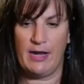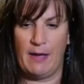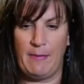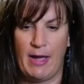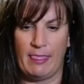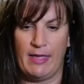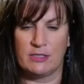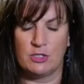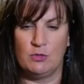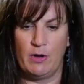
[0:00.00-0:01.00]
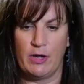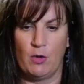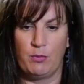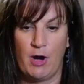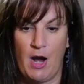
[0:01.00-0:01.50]
Am I allowed to do my
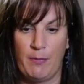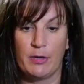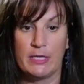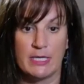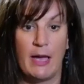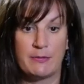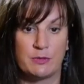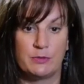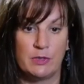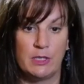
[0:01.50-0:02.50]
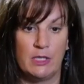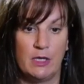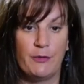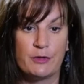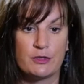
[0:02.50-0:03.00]
own properties? Absolutely,
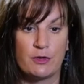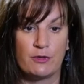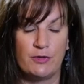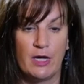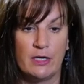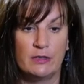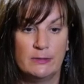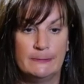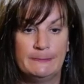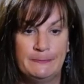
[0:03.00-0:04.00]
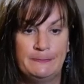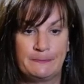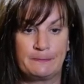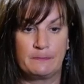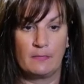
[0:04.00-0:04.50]
if you're certified.
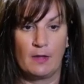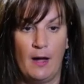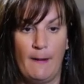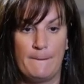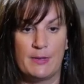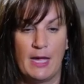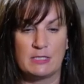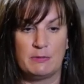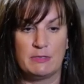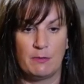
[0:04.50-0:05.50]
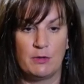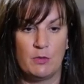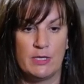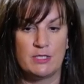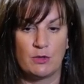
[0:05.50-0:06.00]
It has to be someone who
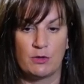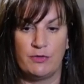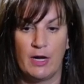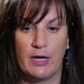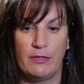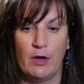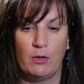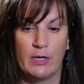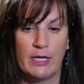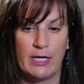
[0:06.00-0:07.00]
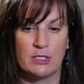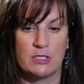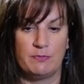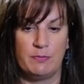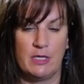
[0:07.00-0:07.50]
is certified, though. It can't
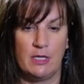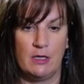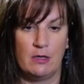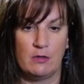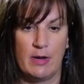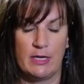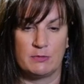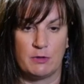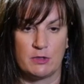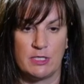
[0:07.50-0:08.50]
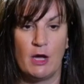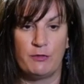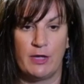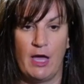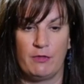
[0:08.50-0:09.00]
just be your maintenance personnel if
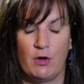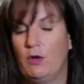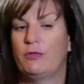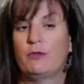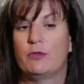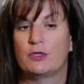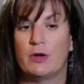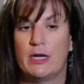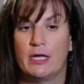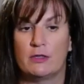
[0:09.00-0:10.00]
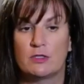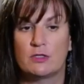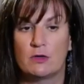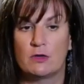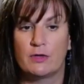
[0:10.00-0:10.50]
they haven't gone through the training and the
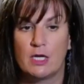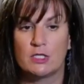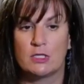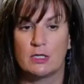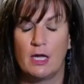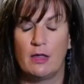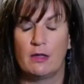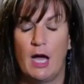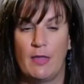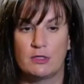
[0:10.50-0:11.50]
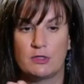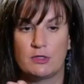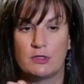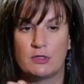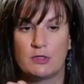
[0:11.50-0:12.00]
certification, gotten the
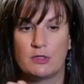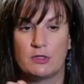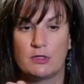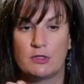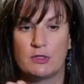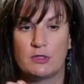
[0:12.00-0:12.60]
certifications.